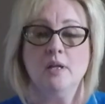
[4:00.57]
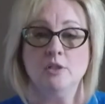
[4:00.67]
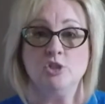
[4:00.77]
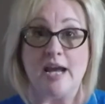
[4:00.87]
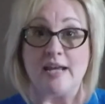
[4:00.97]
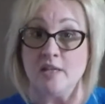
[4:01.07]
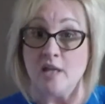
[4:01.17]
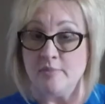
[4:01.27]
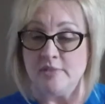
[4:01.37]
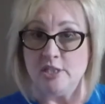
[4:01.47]
check the
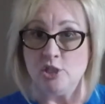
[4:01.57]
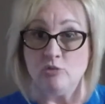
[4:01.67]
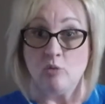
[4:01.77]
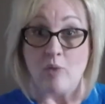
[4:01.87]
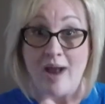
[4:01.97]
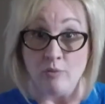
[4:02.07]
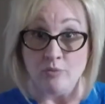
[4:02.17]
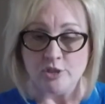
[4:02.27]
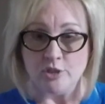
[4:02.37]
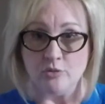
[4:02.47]
gum tissue around
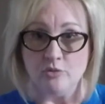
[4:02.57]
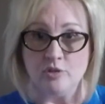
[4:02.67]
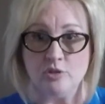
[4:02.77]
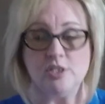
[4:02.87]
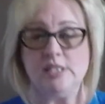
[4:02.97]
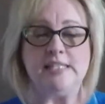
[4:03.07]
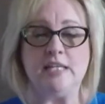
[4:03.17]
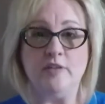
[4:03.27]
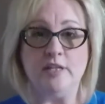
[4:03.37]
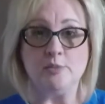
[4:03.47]
the tooth to see
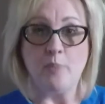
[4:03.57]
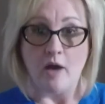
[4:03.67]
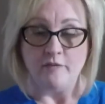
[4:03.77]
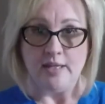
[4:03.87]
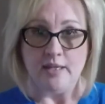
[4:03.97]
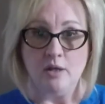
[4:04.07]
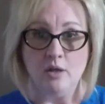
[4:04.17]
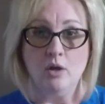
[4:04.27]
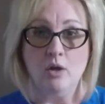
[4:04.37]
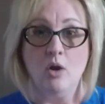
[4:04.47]
if it is puffy
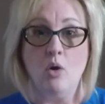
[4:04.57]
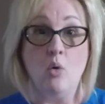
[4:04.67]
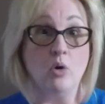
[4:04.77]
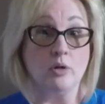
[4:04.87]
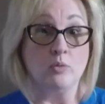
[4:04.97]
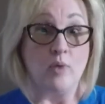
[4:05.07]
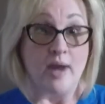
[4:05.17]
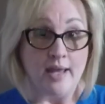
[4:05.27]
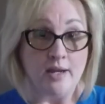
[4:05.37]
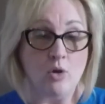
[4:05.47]
or
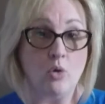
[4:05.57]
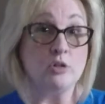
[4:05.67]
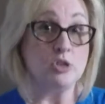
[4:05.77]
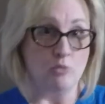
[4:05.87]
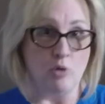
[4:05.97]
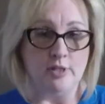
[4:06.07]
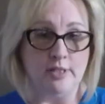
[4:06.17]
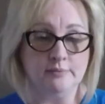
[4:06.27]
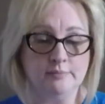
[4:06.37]
red or swollen.